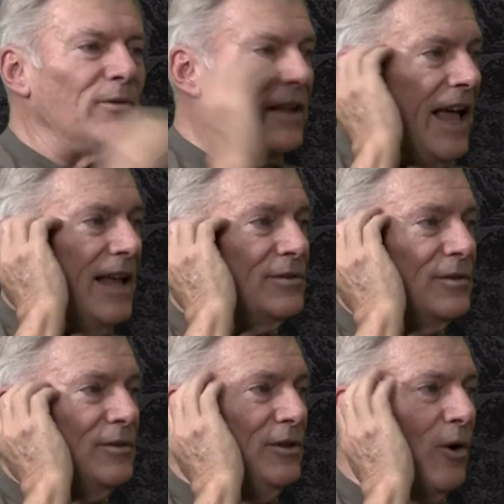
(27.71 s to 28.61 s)
Well,
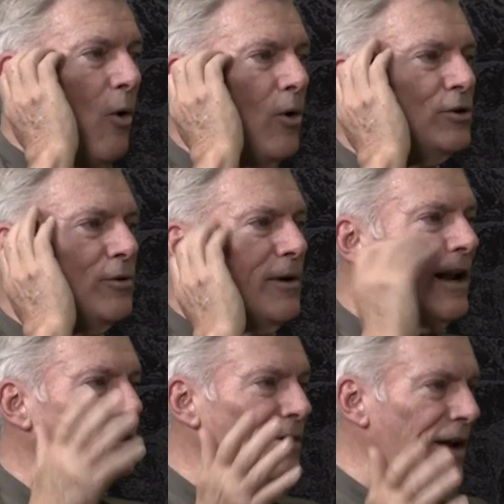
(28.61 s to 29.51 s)
guys, horsing
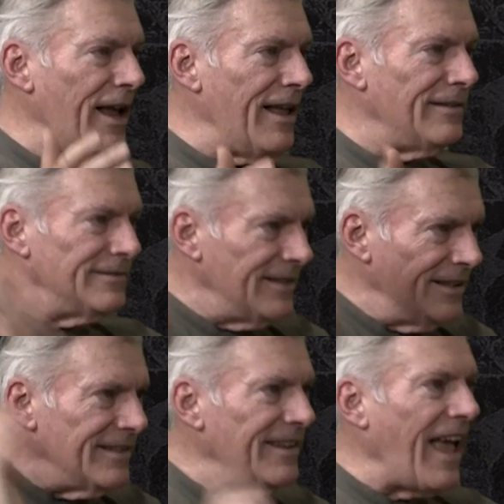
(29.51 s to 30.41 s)
around, you know how
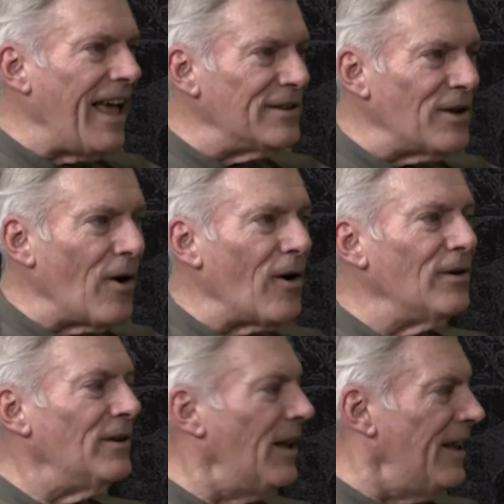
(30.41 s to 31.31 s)
guys are.